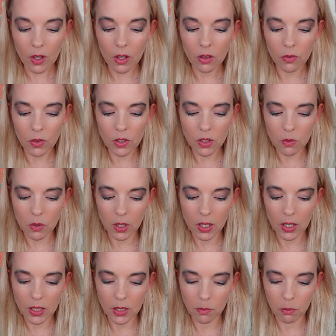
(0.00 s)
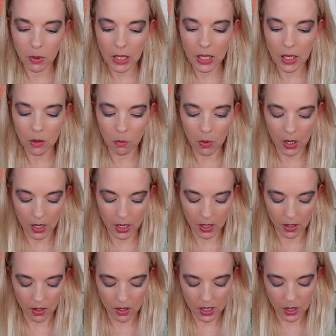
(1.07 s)
The first one is Be My
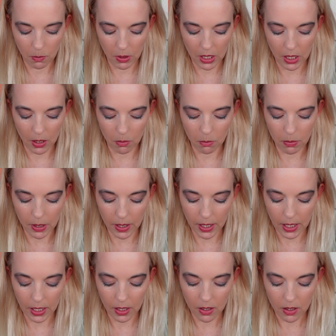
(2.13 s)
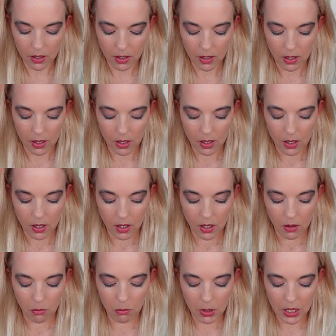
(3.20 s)
Honeybee by
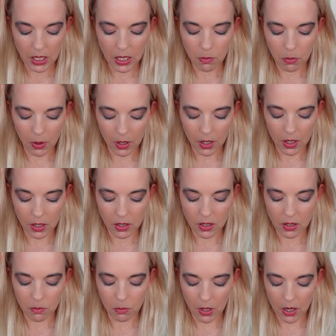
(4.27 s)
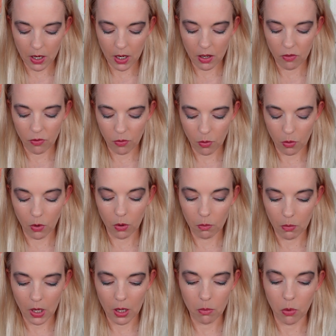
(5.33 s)
Bitty Buds by For
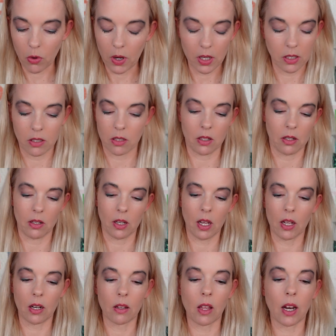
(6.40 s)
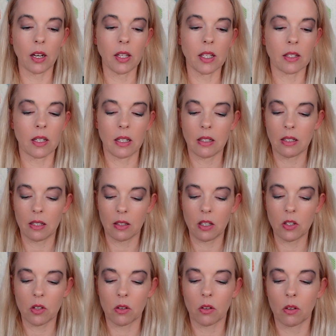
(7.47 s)
My Boys. And a lot of these, like I said,
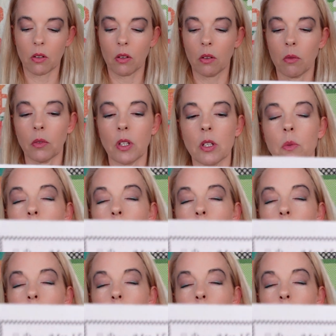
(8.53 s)
these